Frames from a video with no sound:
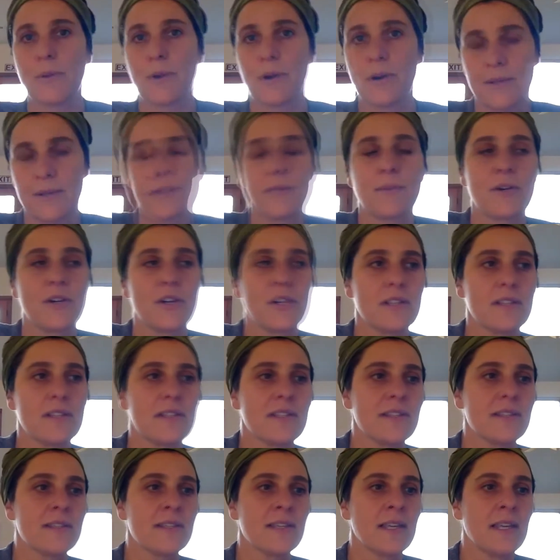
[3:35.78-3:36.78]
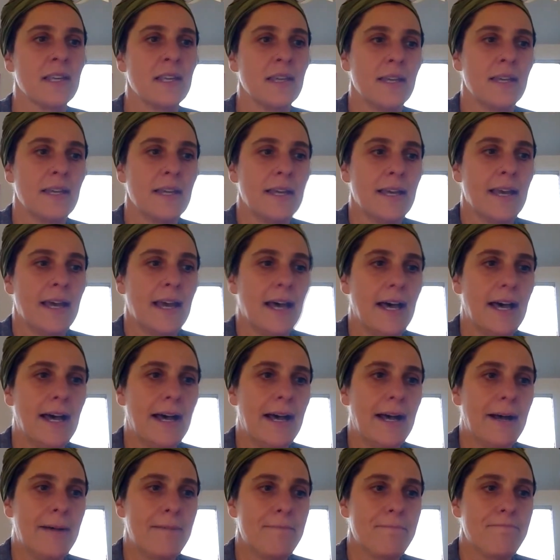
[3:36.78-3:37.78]
postpartum experiences. Yeah, yeah.
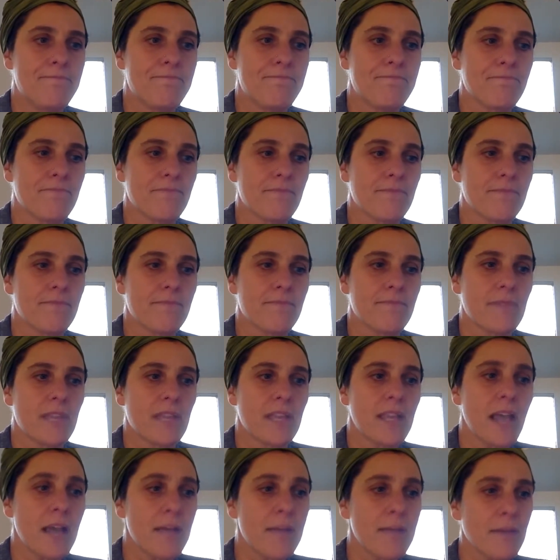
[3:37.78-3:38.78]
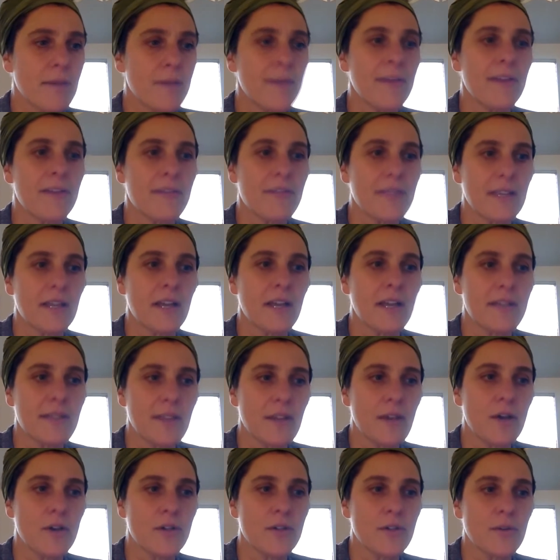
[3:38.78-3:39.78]
Um, yeah, I mean, I think I
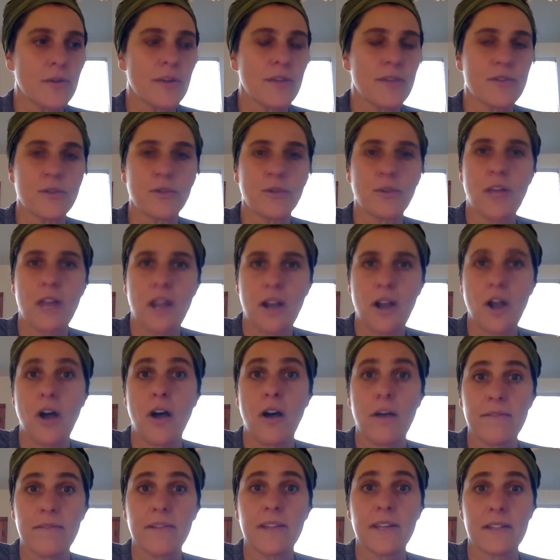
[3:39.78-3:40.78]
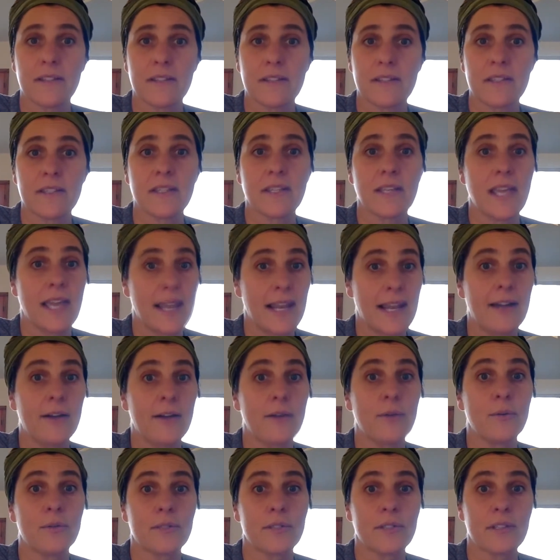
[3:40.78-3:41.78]
think also it gives you a lot of confidence to get
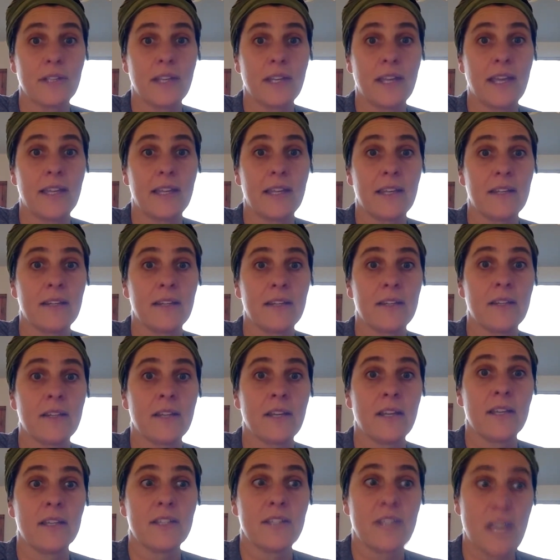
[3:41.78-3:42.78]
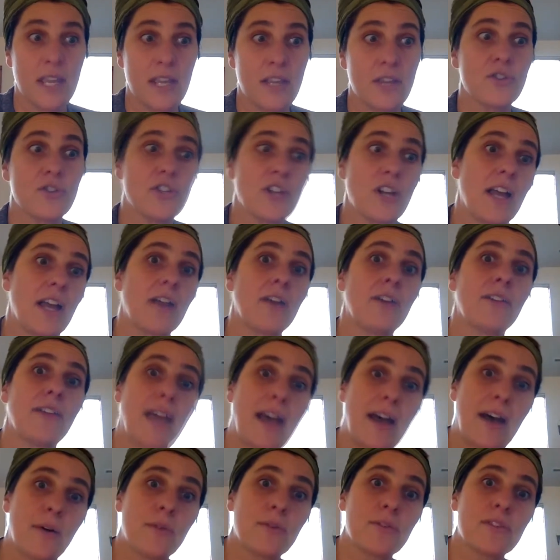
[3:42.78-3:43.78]
out and take your child
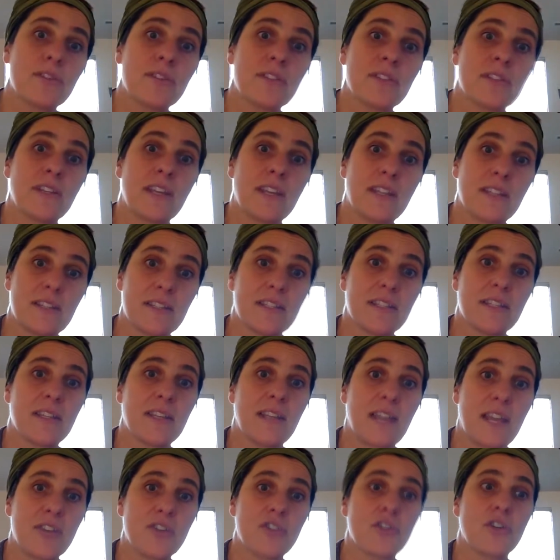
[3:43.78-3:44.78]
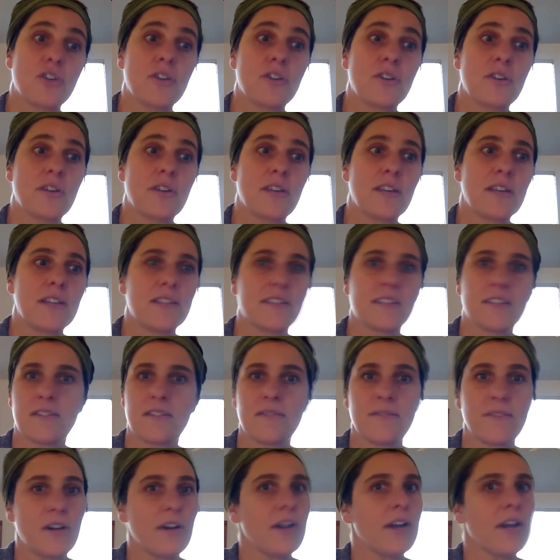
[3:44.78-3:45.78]
out into nature. It's,
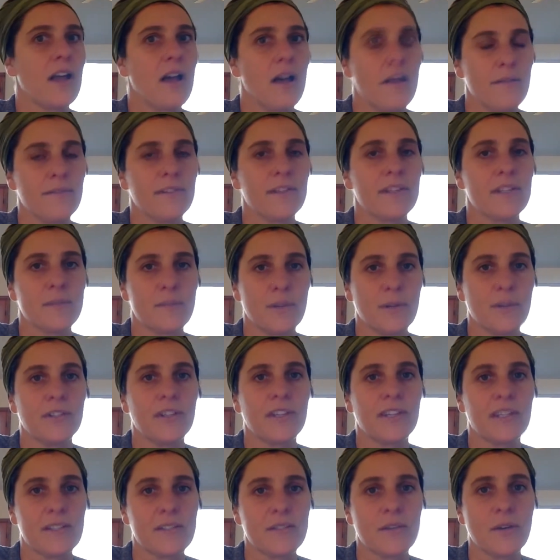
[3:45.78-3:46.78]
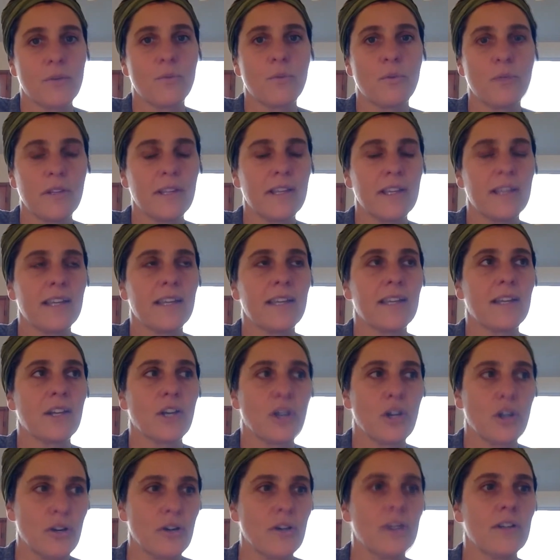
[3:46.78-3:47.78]
it's very confidence building. So I mm. really
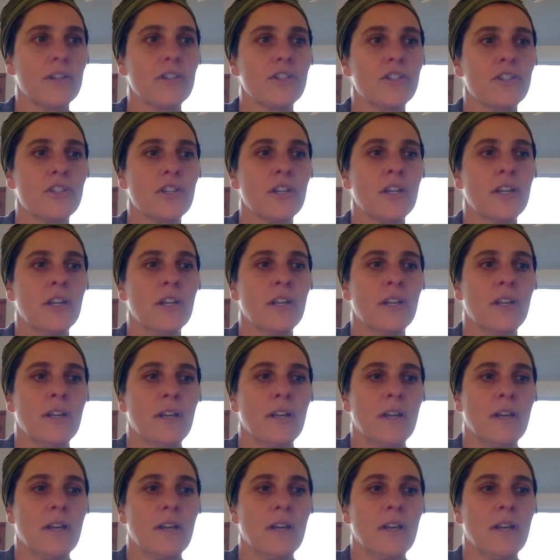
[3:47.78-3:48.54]
encourage